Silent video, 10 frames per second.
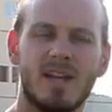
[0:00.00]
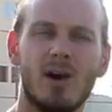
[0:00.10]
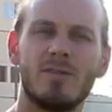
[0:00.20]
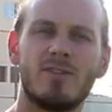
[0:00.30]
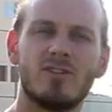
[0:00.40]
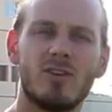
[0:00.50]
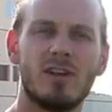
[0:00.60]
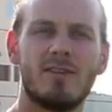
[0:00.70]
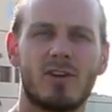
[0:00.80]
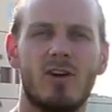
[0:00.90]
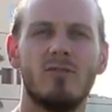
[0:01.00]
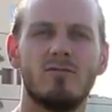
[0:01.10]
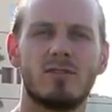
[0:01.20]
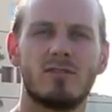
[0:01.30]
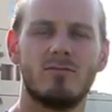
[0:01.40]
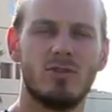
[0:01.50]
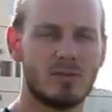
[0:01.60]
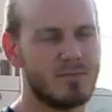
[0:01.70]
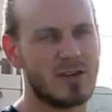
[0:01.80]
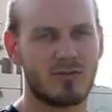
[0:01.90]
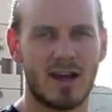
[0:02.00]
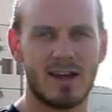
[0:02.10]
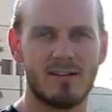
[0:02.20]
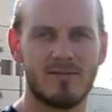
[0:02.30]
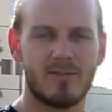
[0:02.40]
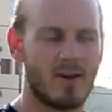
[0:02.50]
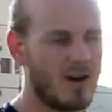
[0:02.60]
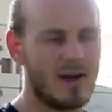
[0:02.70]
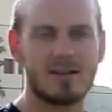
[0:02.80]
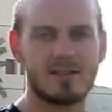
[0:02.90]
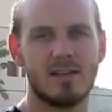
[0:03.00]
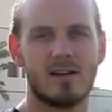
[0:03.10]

Now if you don't have cones, you can be creative. I, as a